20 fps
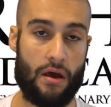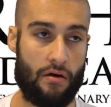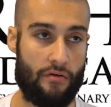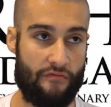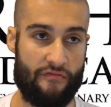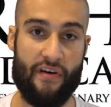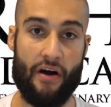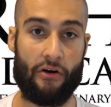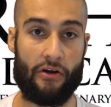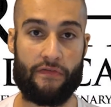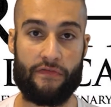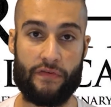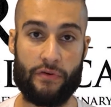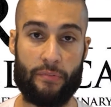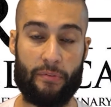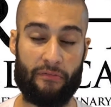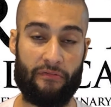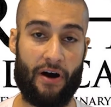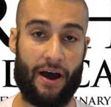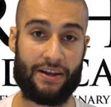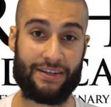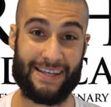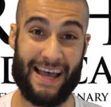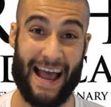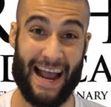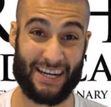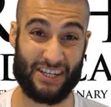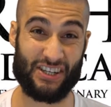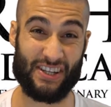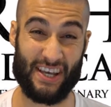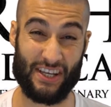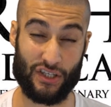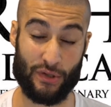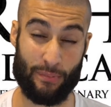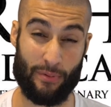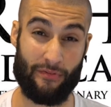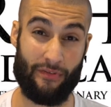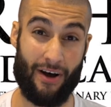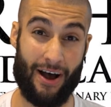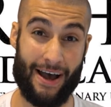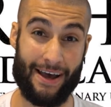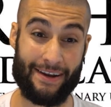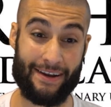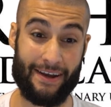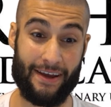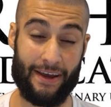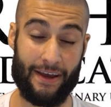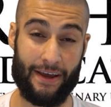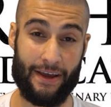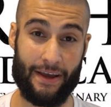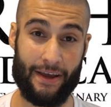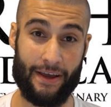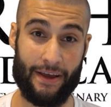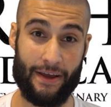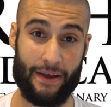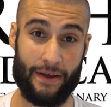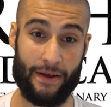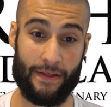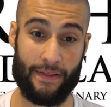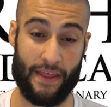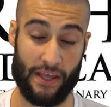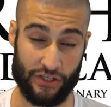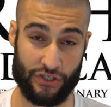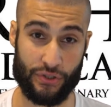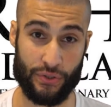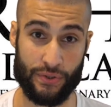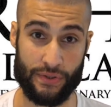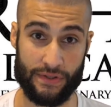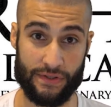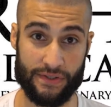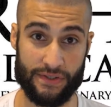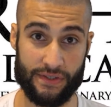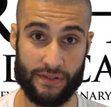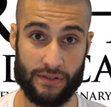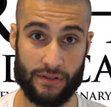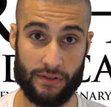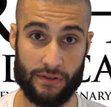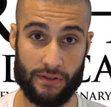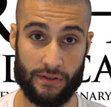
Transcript: very few providers actually get to provide their students.